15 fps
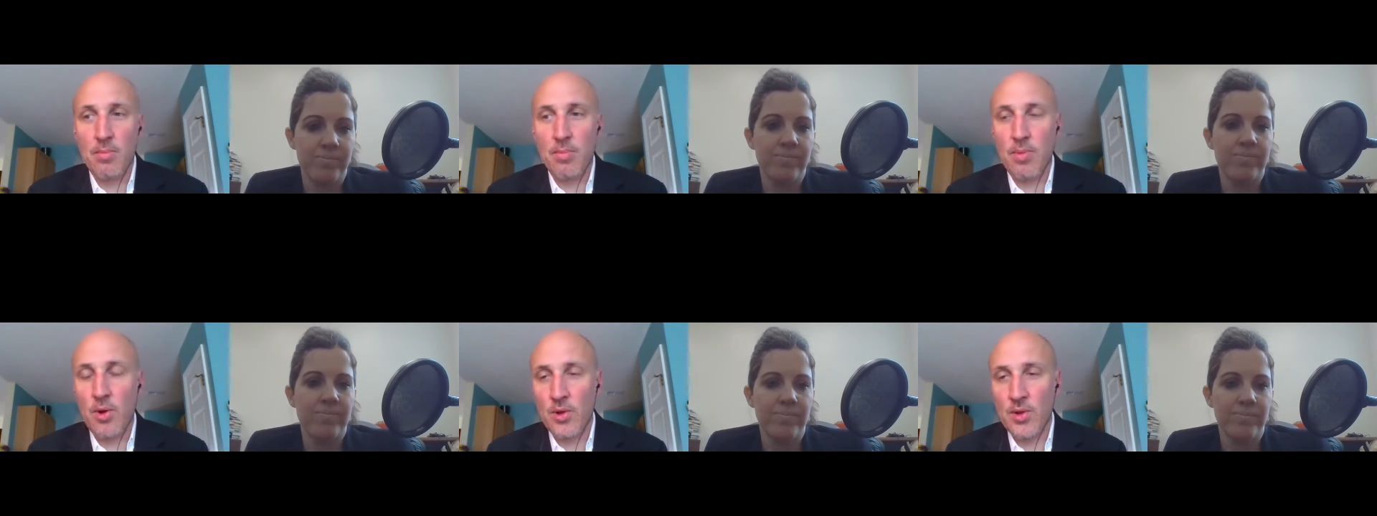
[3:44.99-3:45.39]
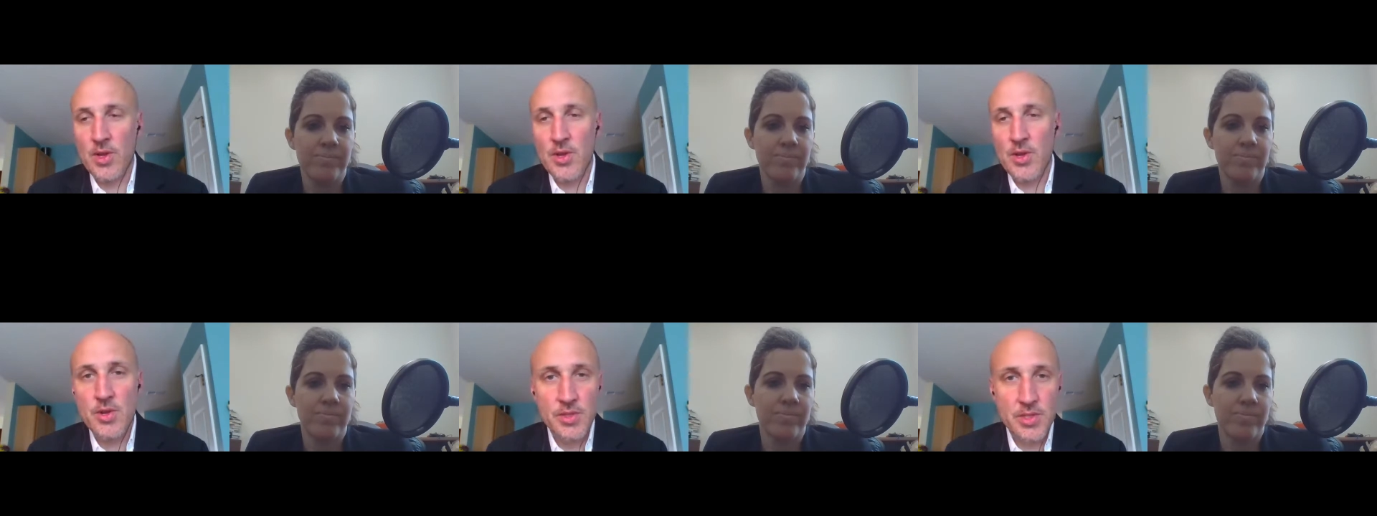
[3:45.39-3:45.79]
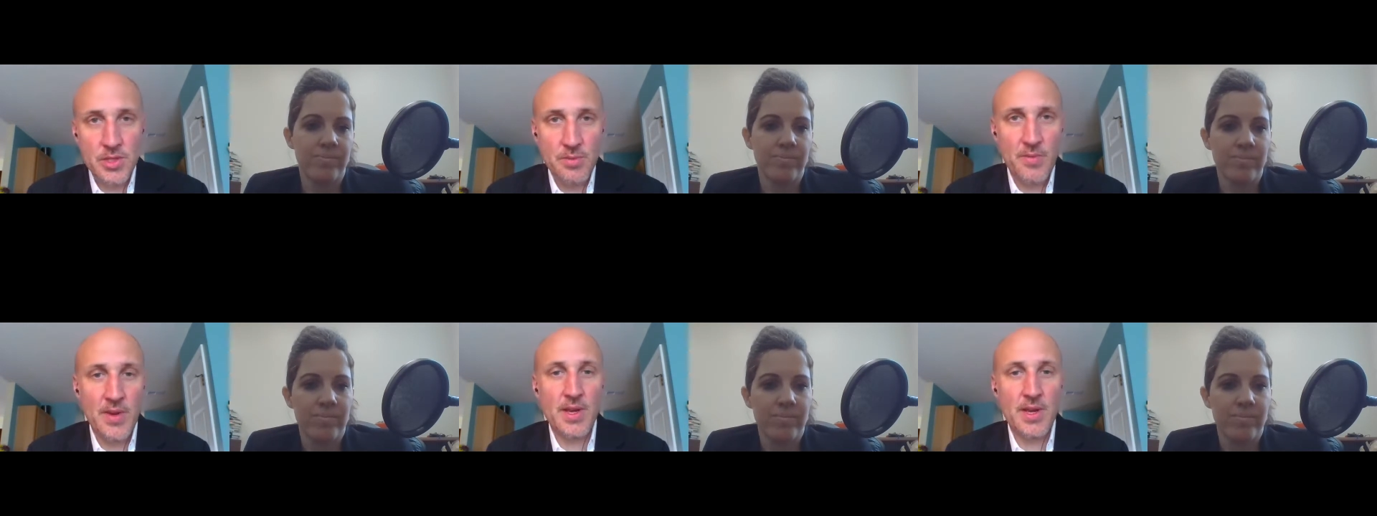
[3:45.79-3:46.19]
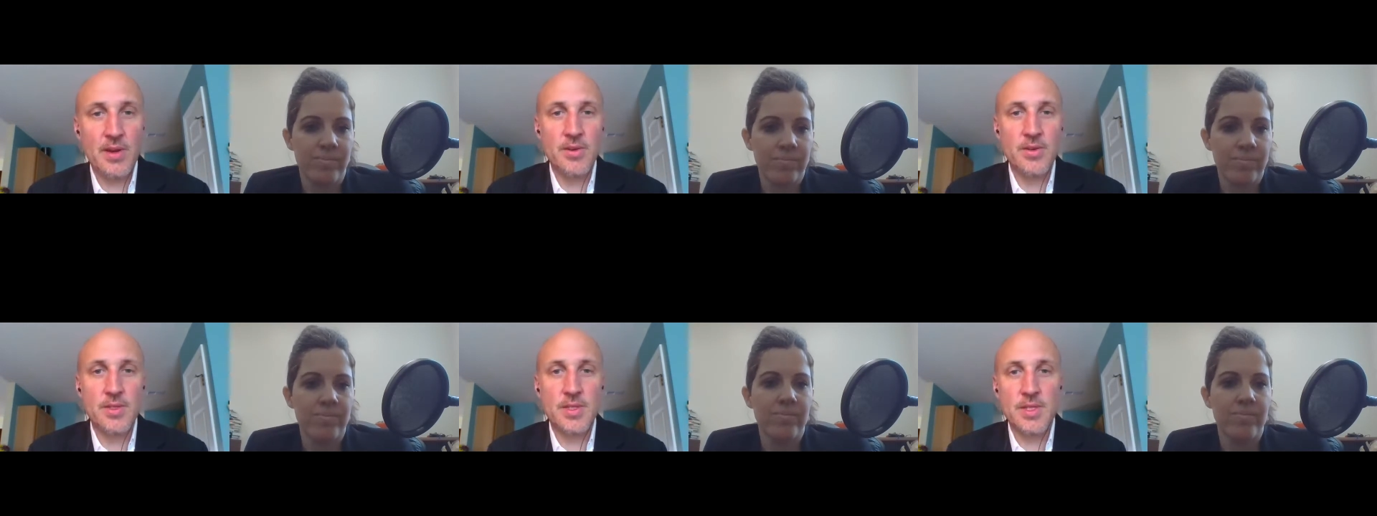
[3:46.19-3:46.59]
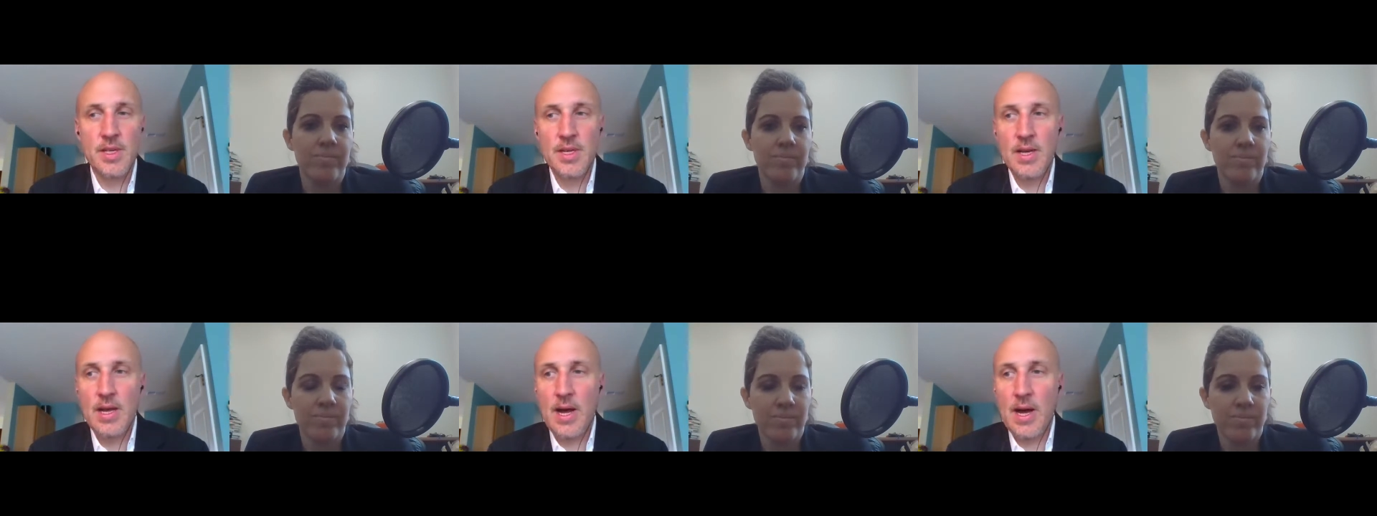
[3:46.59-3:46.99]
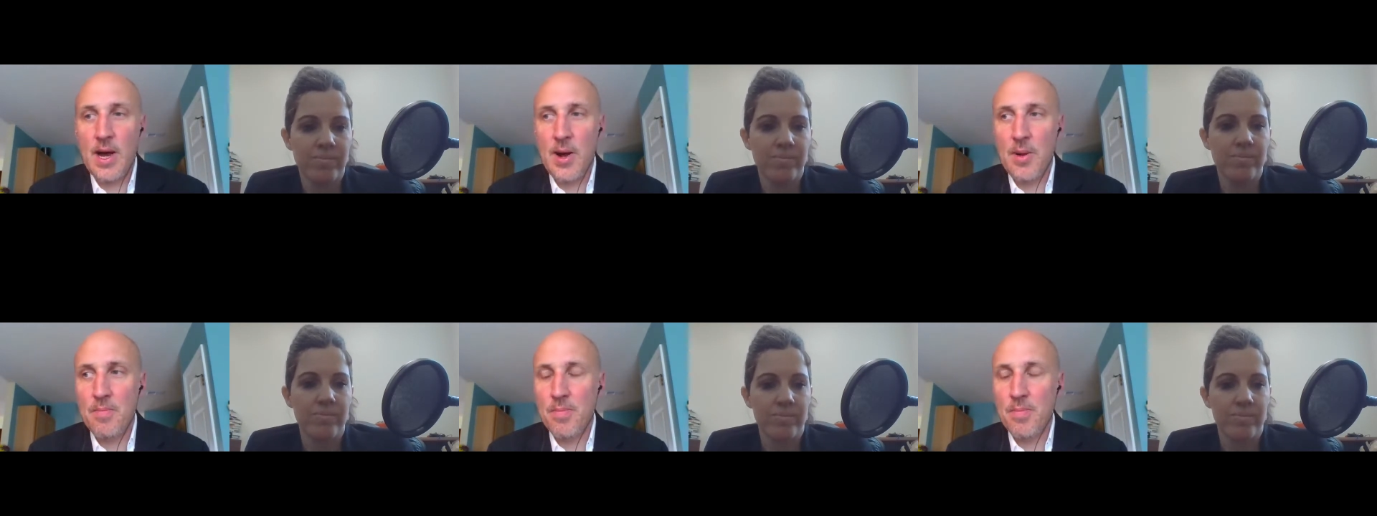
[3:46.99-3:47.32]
Speaker 1: I'll pull in YouTube videos, um,